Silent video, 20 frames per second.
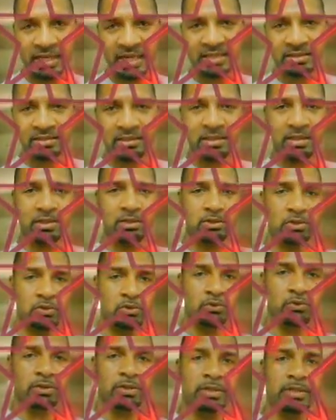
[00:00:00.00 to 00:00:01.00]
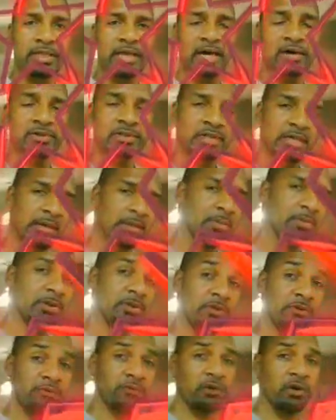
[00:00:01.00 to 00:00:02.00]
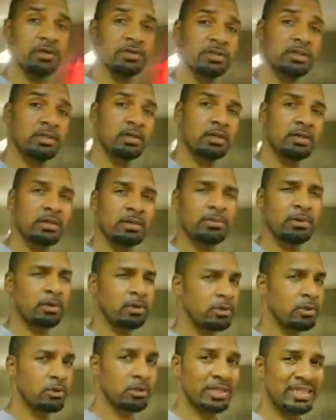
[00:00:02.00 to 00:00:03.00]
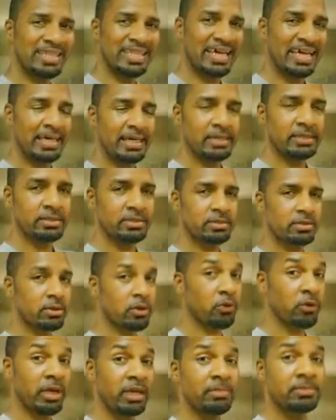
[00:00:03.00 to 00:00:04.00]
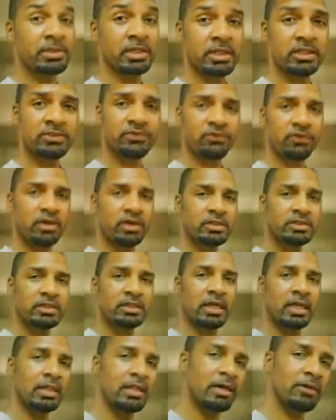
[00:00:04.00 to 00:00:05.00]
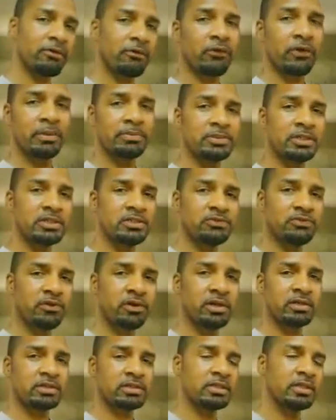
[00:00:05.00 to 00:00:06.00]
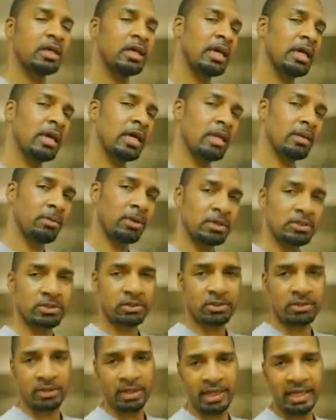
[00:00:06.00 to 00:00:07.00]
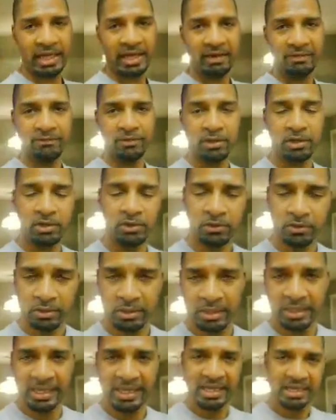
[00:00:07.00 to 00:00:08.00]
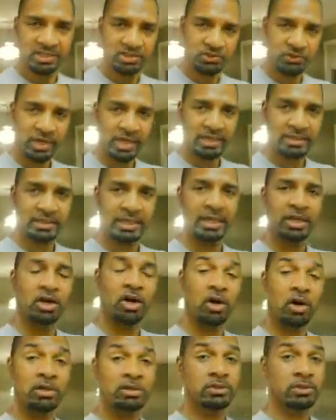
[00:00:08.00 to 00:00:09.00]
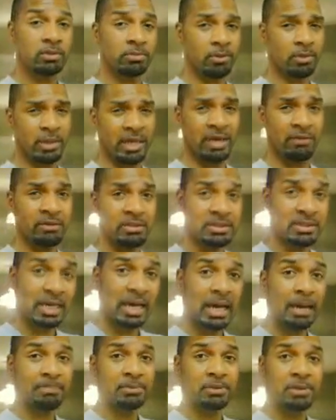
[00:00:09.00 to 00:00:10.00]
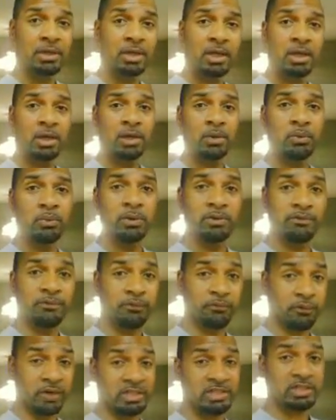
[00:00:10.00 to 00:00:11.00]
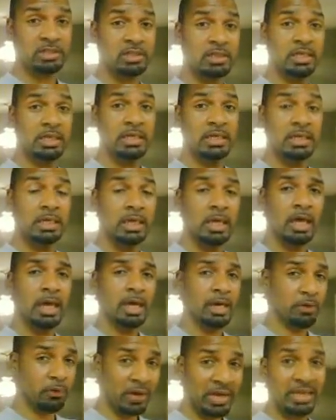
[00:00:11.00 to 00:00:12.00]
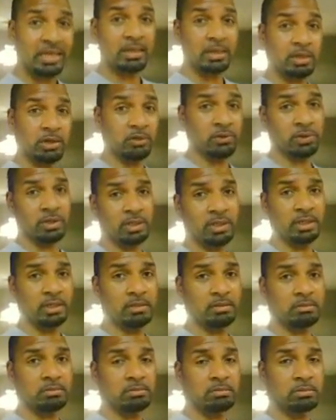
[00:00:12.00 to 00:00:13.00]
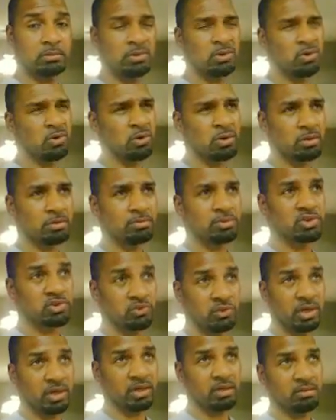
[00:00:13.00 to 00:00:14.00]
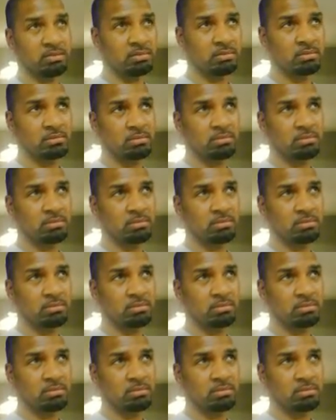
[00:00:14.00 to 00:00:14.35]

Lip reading: are nicely cooled. Now it's time to put the frosting on. I'm going to do a nice cream cheese frosting. I love cream cheese frosting. I'm also going to have the coconut extract, and also I'm going to have it topped with freshly grated coconut or shredded.